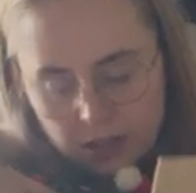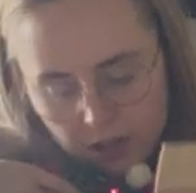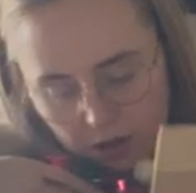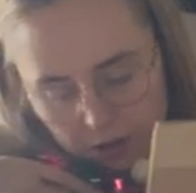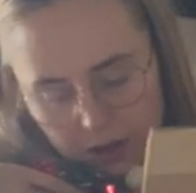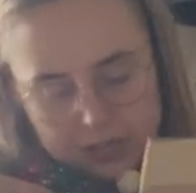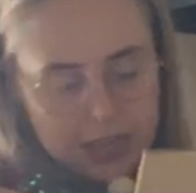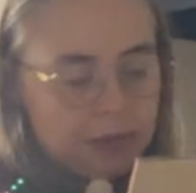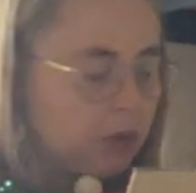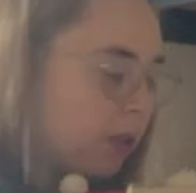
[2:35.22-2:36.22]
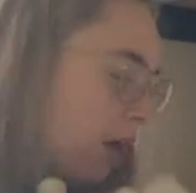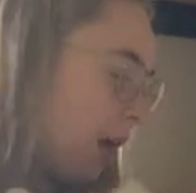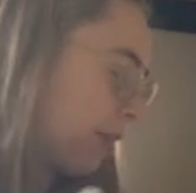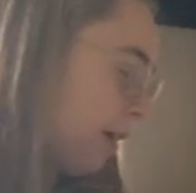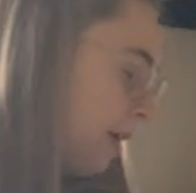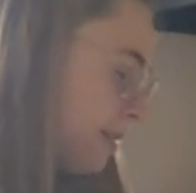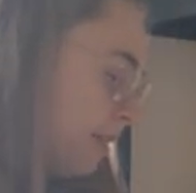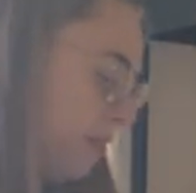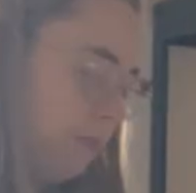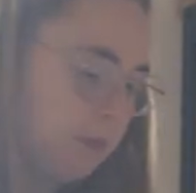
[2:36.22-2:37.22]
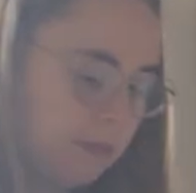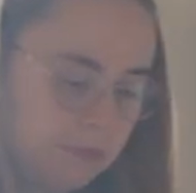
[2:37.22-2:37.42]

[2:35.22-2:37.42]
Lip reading: oh, a tablecloth, awesome.